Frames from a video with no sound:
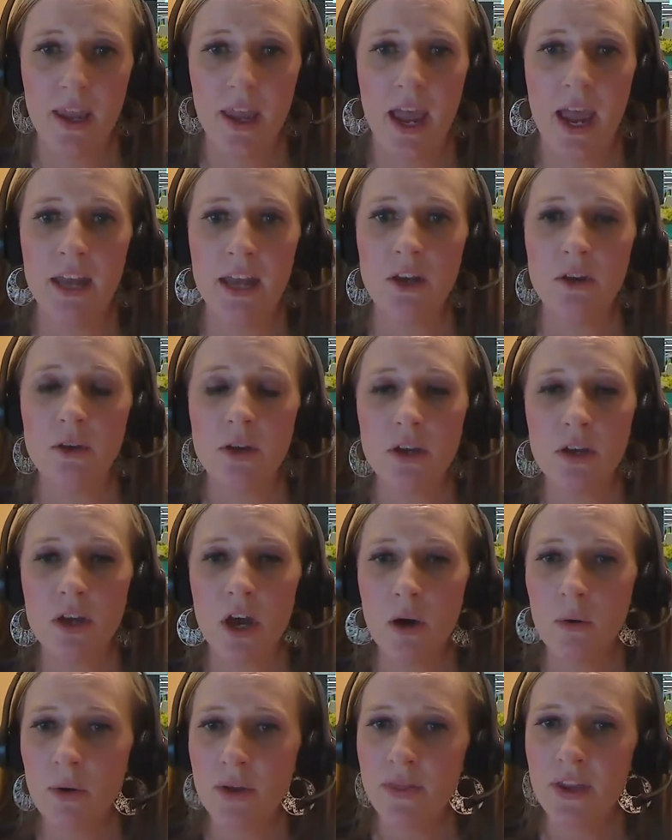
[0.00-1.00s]
and you can
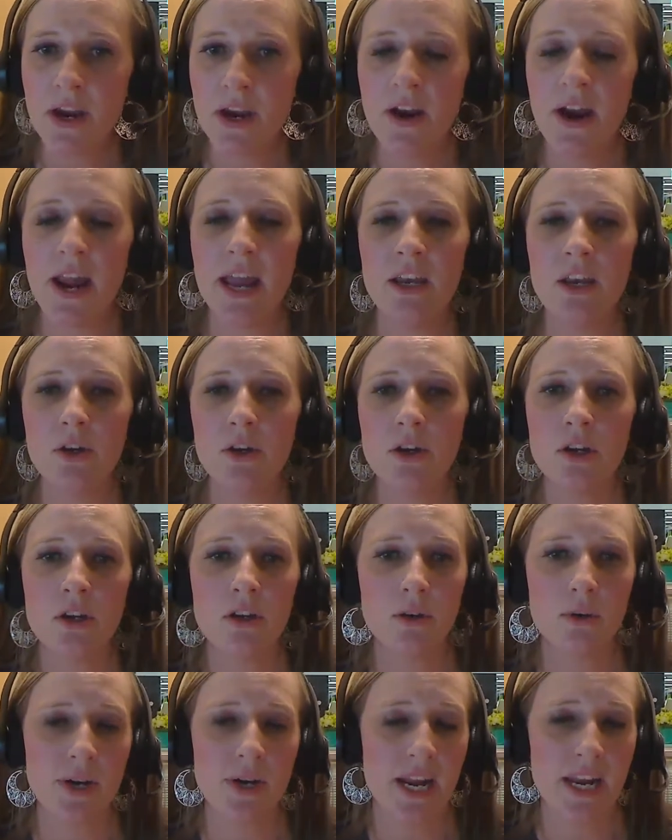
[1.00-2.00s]
go in there and you
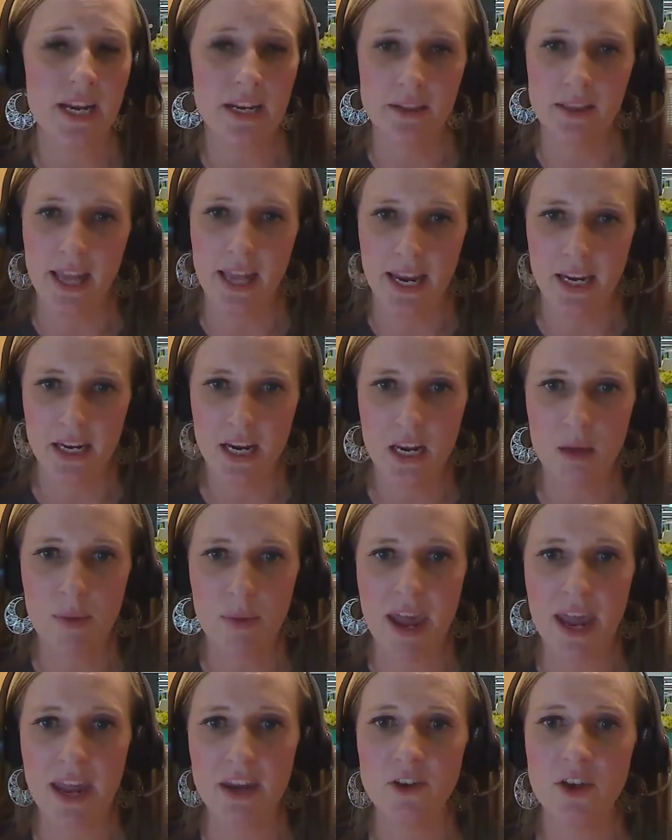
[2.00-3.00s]
can create a landing
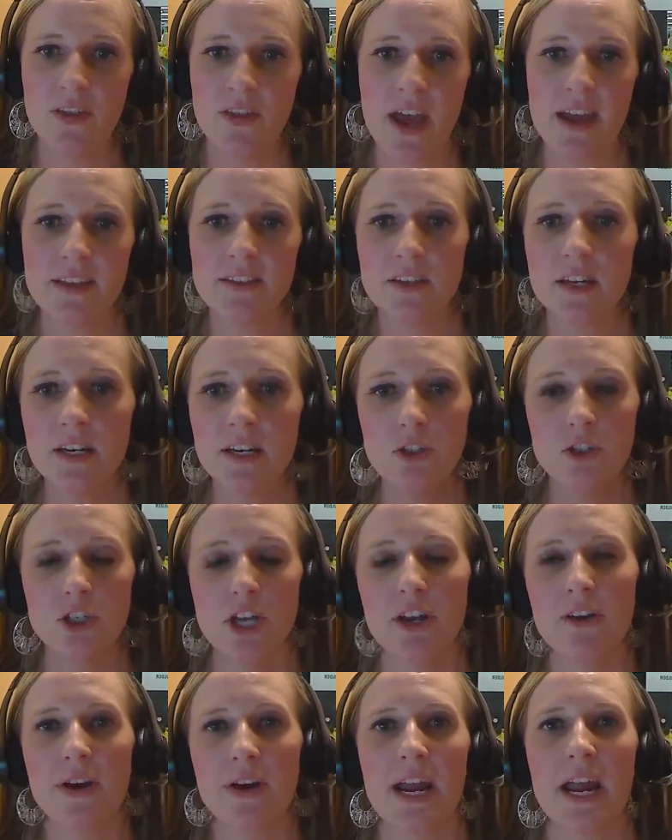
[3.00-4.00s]
page, and that's going to
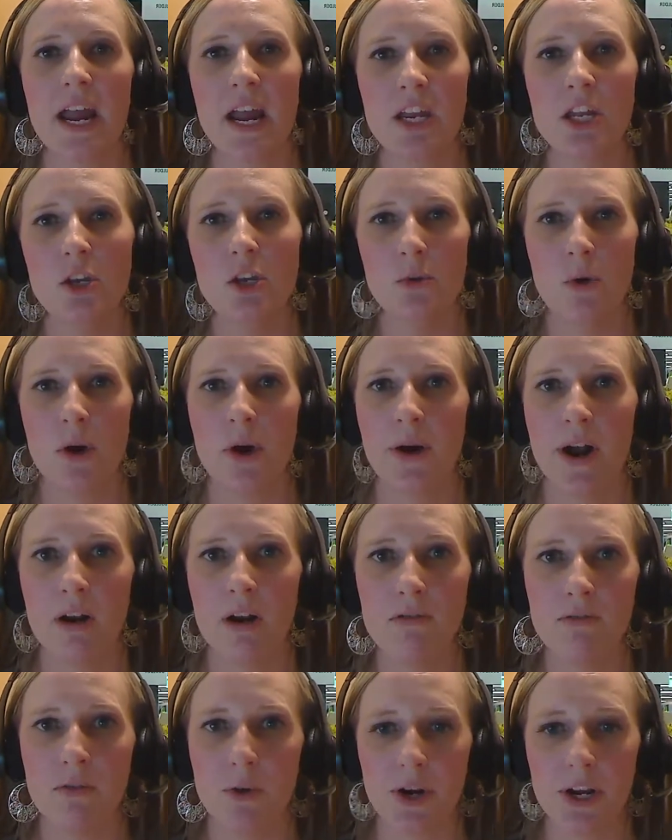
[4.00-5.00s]
generate a
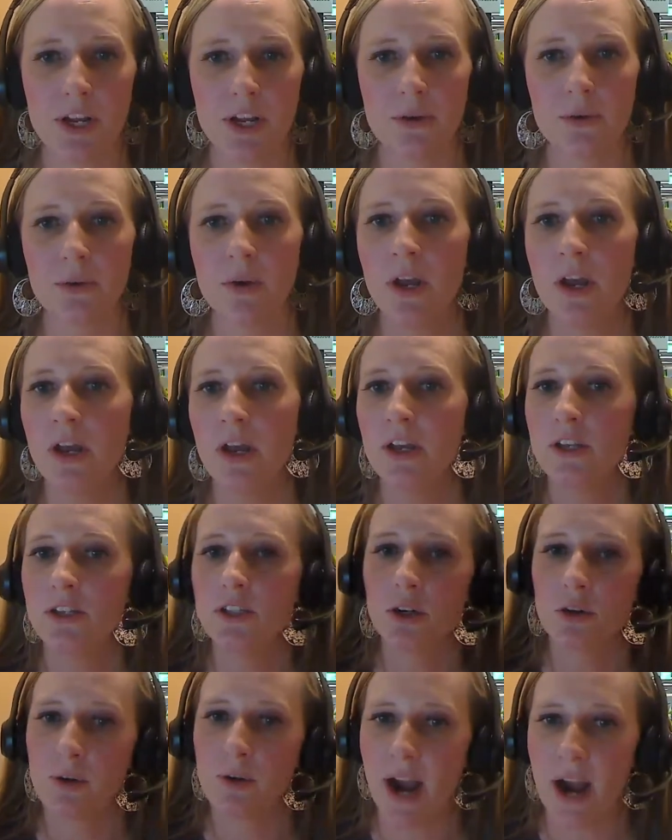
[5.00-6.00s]
URL for you.
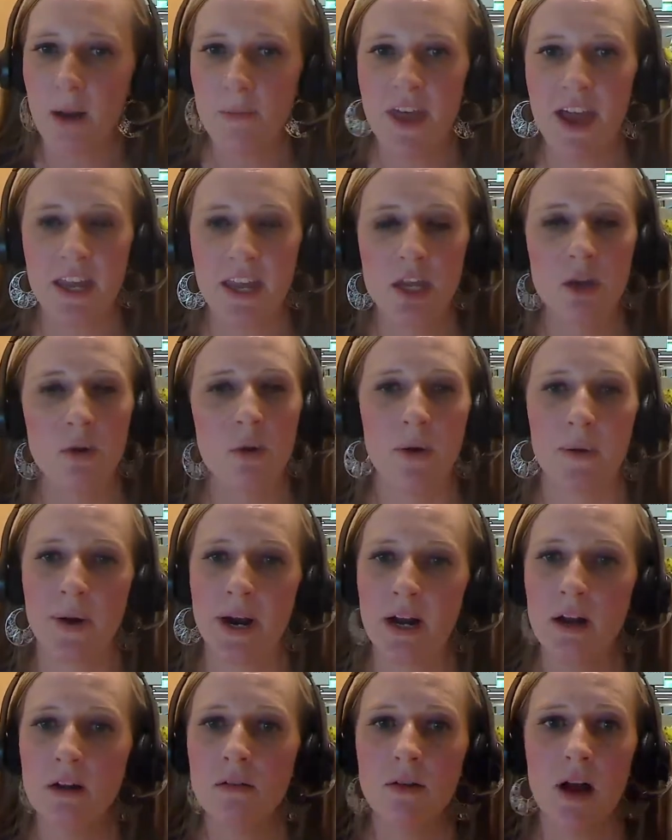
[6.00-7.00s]
So grab that
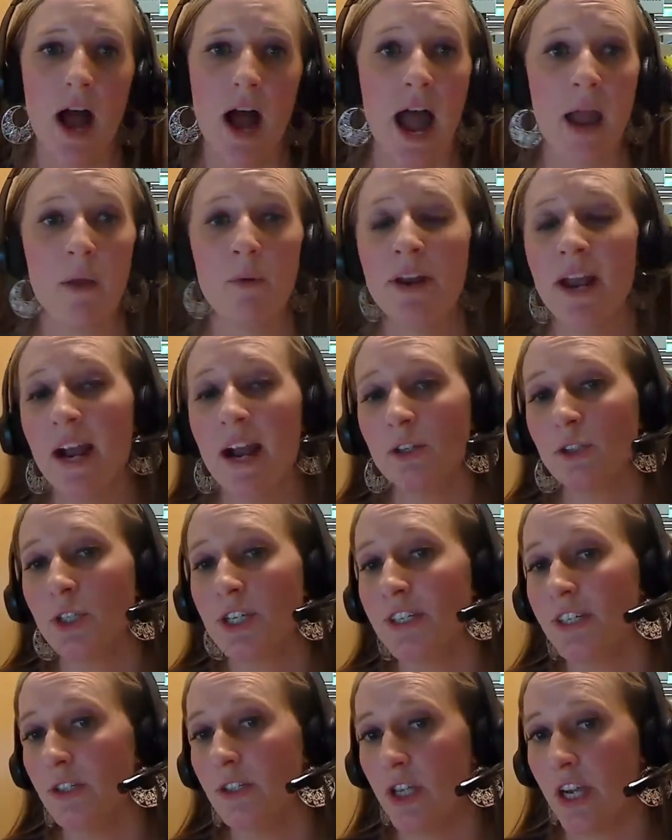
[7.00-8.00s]
URL. I would
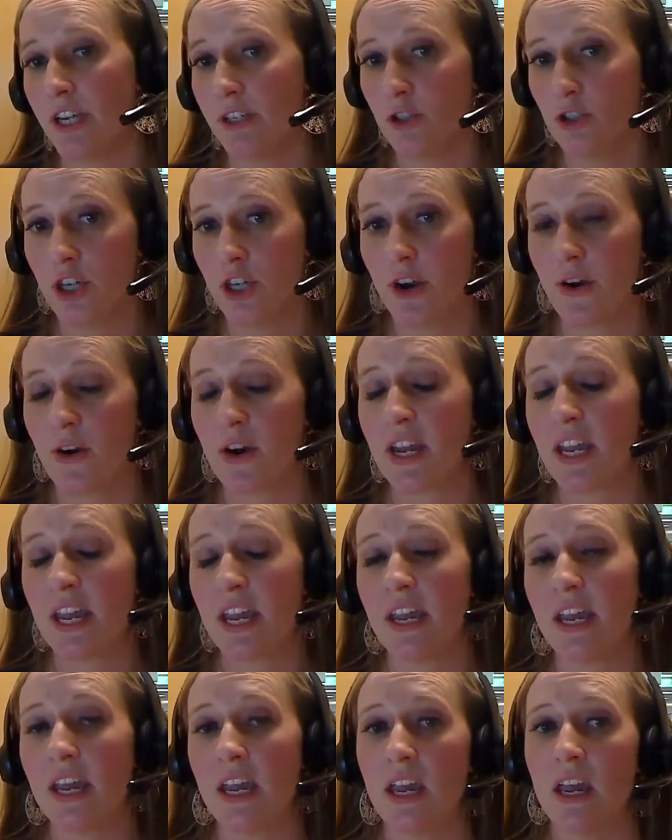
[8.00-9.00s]
actually suggest sharing
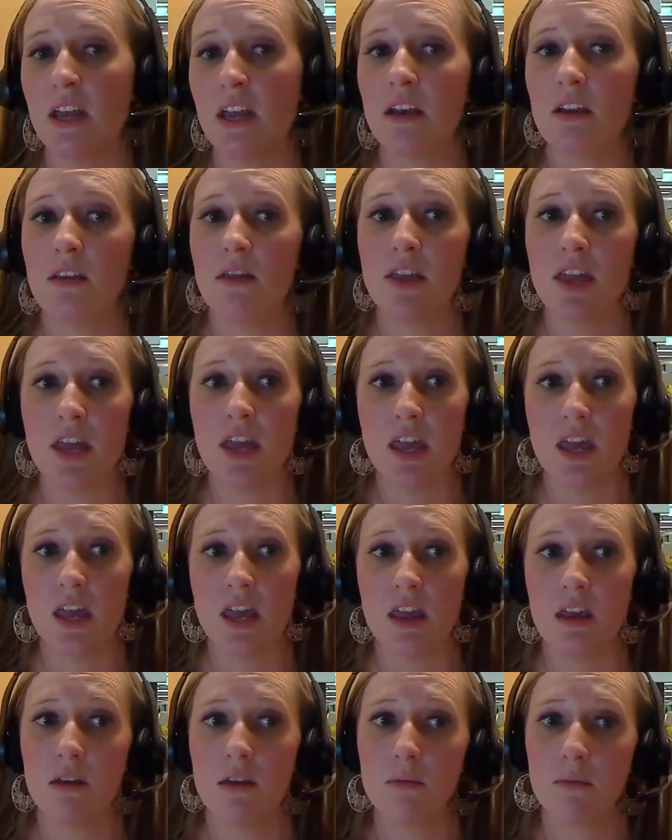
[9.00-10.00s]
it in
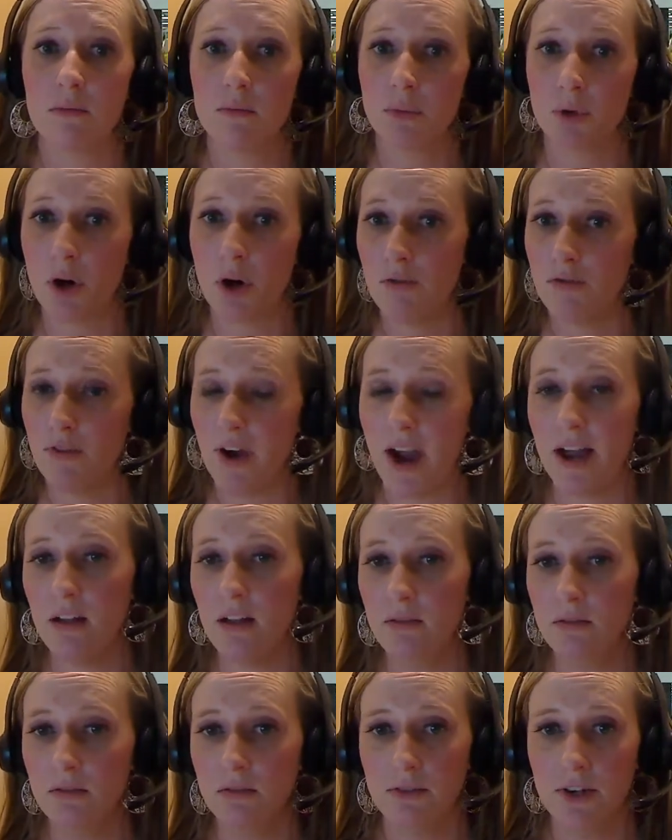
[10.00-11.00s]
the
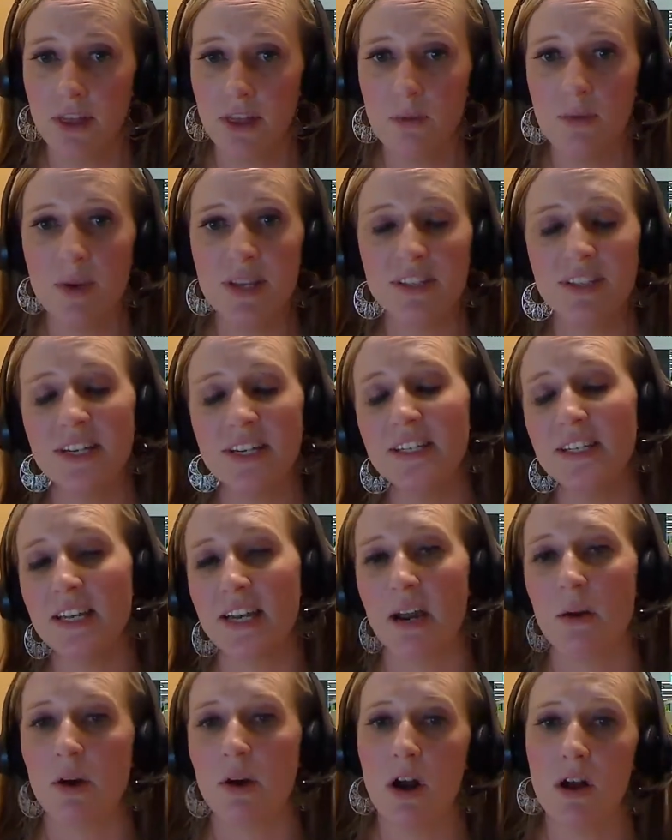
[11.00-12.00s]
profile for the business, and
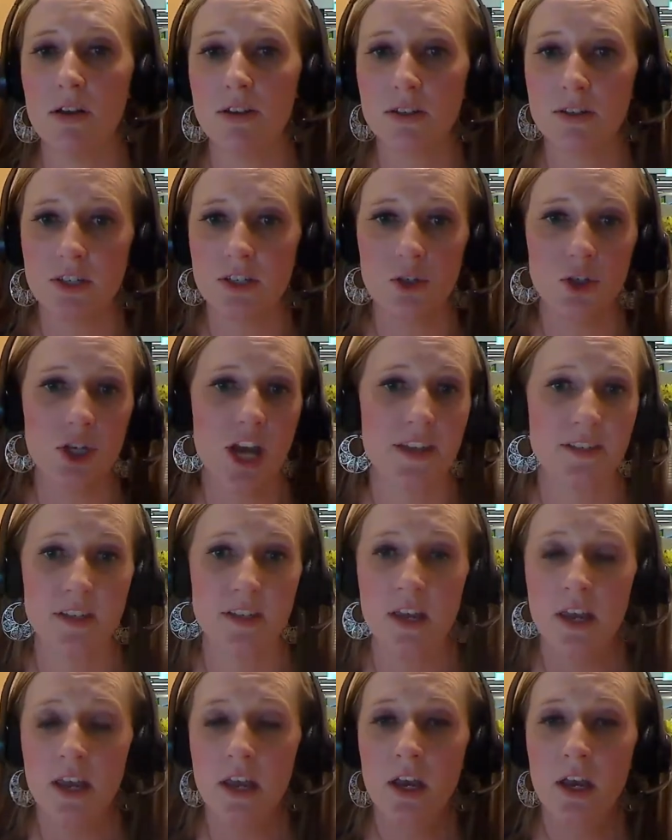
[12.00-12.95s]
I would also suggest